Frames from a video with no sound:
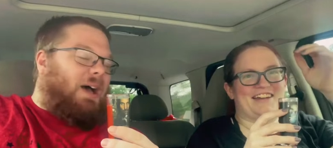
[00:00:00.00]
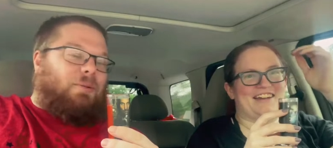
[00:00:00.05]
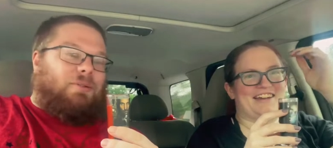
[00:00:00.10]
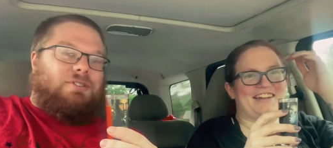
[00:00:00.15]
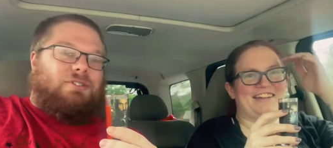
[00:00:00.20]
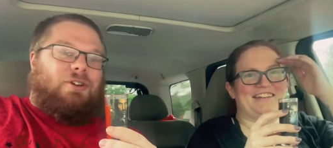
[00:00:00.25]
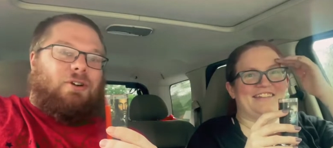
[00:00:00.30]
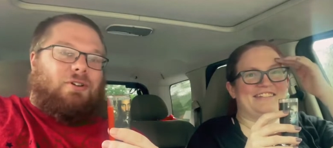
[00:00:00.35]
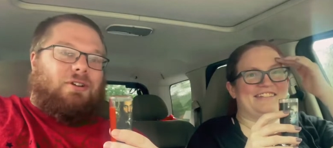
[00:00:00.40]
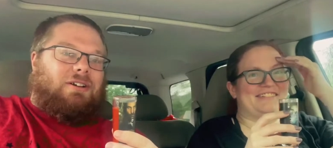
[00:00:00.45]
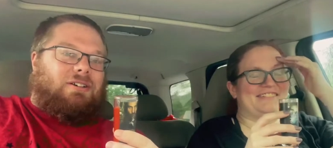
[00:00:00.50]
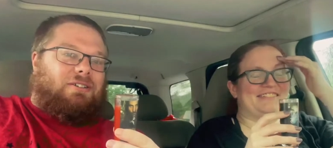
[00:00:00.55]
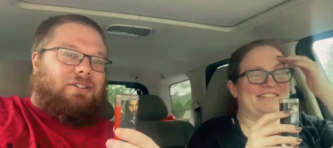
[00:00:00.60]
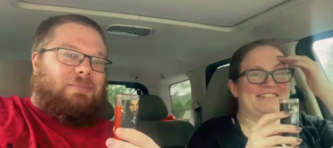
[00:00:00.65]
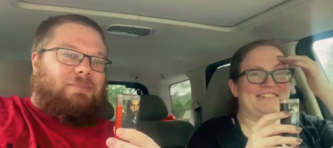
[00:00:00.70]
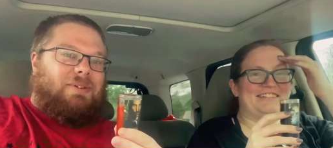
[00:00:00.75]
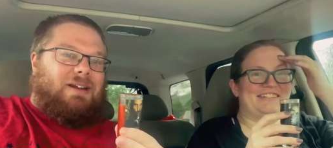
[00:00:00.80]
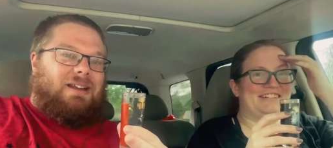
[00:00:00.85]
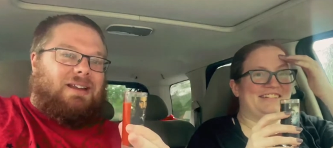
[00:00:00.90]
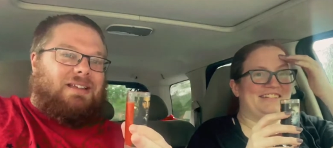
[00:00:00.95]
Speaker 1: was going to
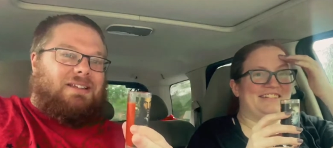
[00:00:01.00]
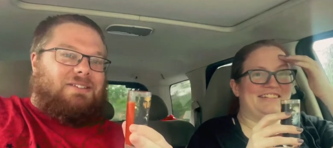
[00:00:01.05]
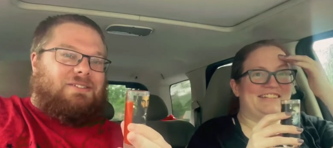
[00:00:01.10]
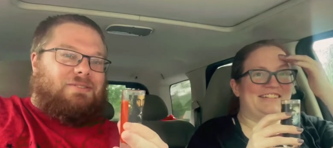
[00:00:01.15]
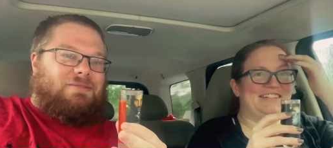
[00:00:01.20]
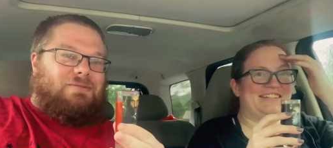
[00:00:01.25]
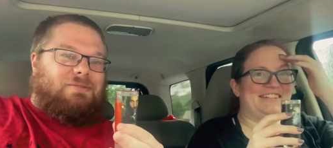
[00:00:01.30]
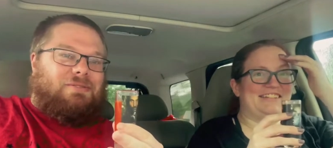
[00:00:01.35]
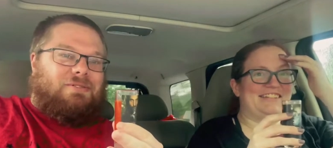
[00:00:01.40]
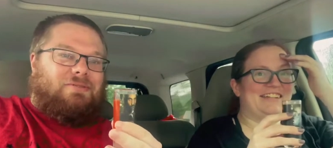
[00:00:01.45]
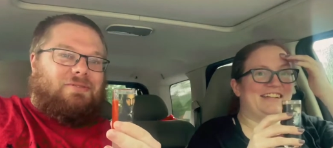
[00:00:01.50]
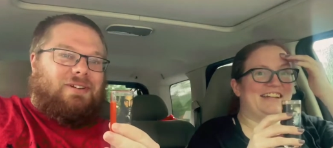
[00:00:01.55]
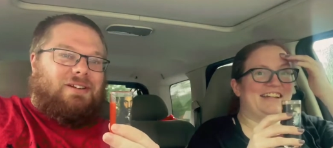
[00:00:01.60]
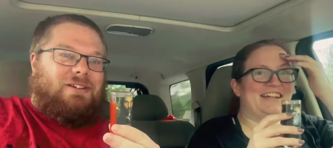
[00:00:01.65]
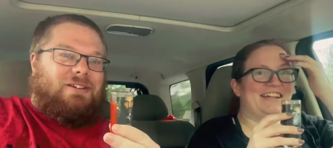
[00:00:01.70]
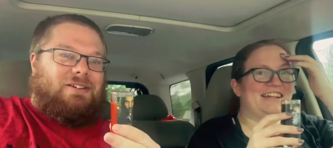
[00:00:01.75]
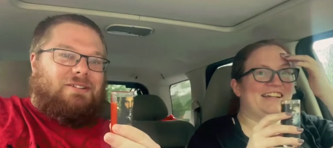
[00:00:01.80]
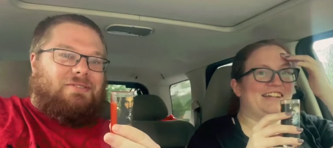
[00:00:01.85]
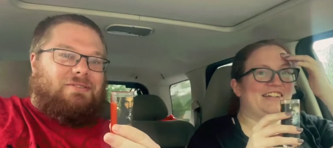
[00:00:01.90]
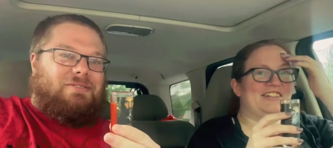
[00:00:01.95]
clip that into the
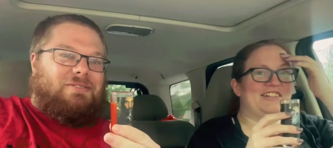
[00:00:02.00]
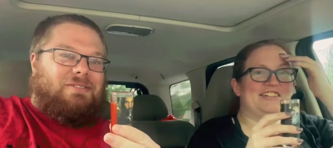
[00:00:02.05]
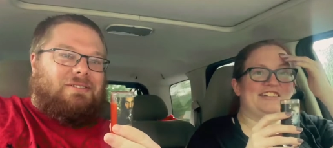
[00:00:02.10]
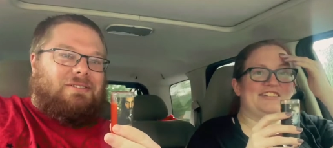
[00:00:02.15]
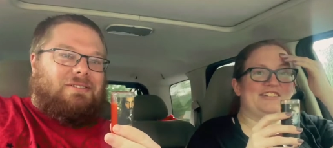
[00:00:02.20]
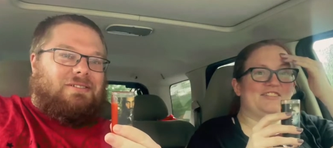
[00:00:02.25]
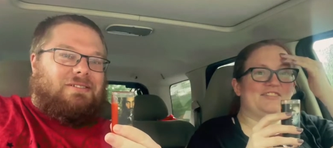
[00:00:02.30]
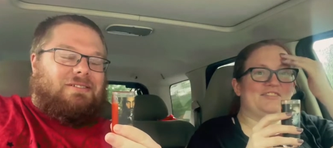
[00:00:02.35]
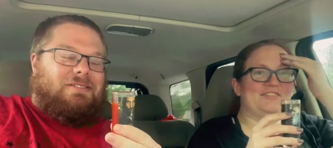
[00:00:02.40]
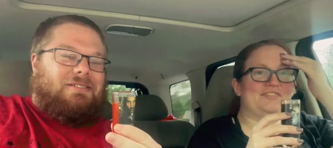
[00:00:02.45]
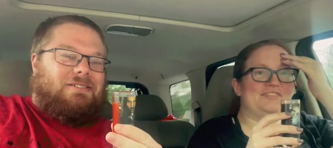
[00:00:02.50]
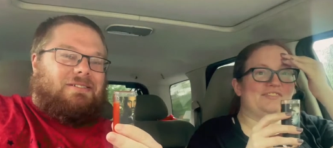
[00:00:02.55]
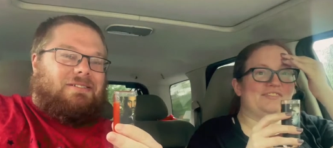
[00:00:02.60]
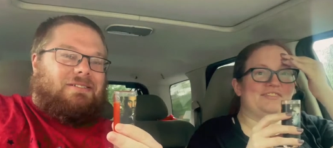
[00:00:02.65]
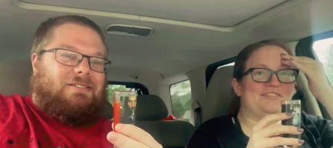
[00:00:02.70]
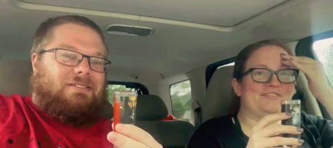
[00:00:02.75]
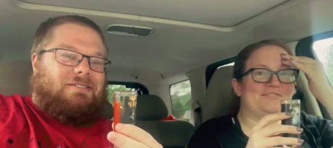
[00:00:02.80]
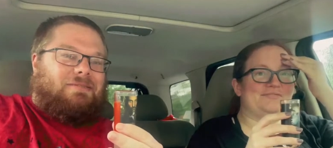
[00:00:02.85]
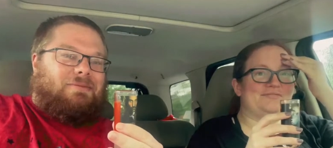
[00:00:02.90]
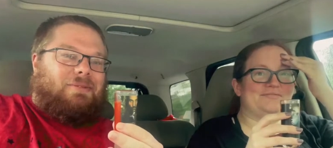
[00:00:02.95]
video
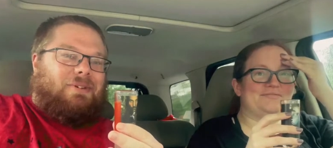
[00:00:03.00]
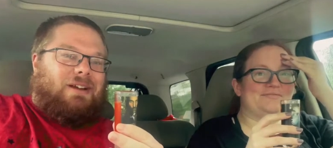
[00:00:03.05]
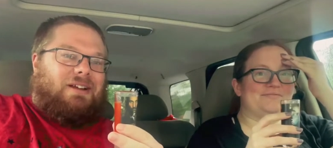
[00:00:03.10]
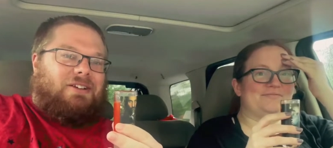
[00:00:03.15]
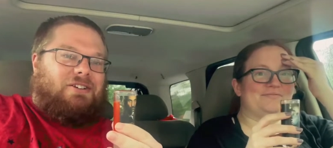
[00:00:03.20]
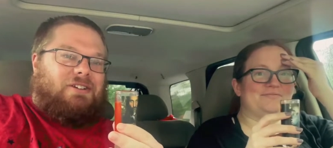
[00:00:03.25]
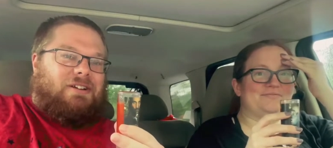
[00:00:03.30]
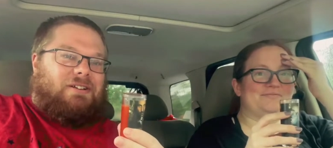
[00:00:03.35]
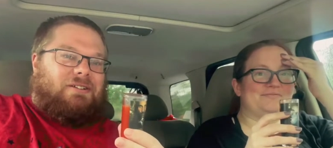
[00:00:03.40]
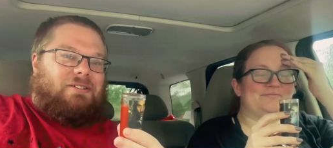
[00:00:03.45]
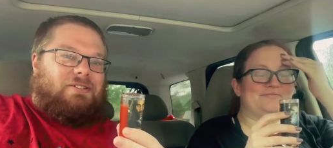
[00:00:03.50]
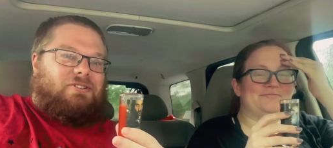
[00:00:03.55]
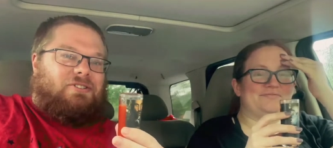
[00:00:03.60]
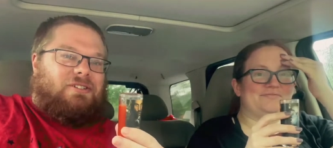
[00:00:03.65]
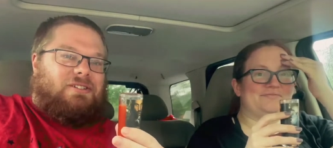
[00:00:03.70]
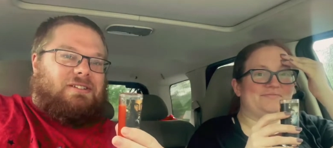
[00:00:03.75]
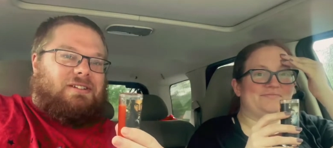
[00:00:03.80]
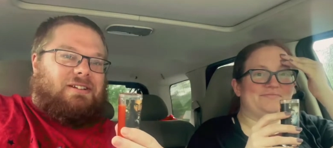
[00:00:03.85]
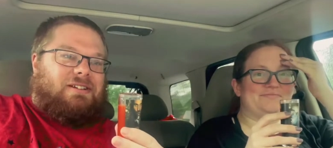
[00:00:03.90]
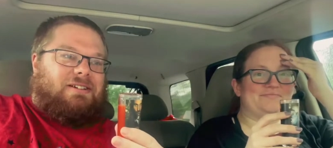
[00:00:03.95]
when I shouted
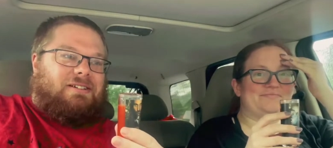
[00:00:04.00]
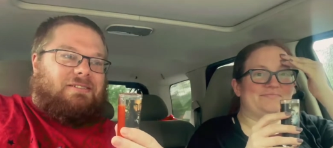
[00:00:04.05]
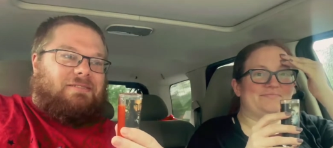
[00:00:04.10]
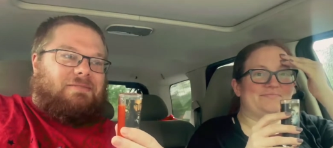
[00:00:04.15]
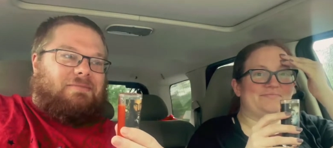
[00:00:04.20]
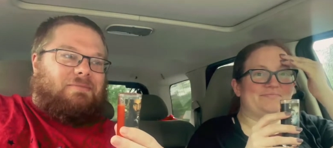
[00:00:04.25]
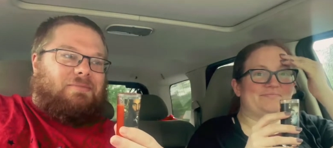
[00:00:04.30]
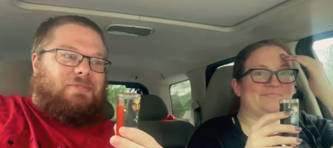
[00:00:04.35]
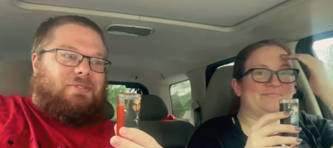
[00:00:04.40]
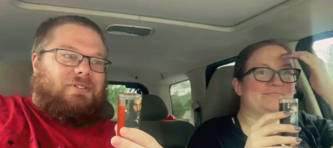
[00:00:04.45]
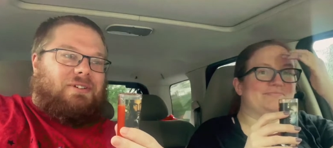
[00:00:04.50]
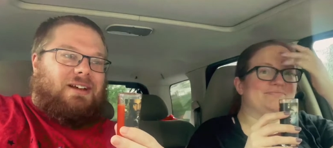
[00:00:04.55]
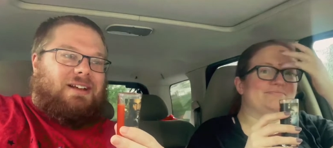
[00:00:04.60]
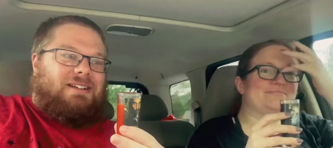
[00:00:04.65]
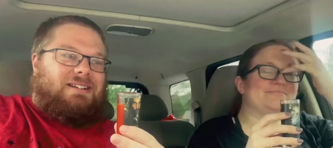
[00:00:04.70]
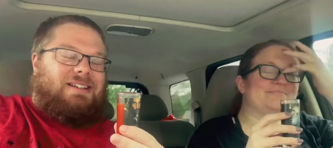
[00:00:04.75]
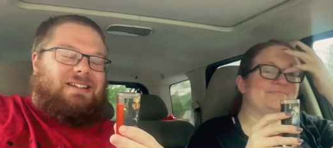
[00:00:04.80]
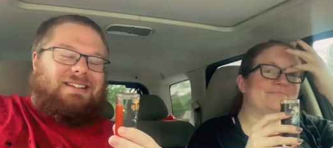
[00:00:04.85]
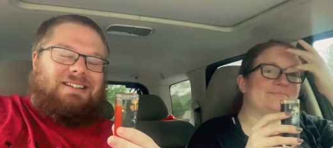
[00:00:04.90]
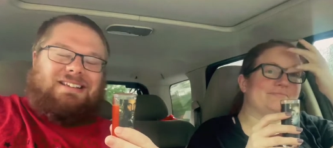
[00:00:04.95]
Justin out, but I
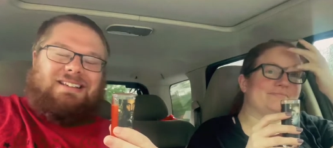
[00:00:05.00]
did.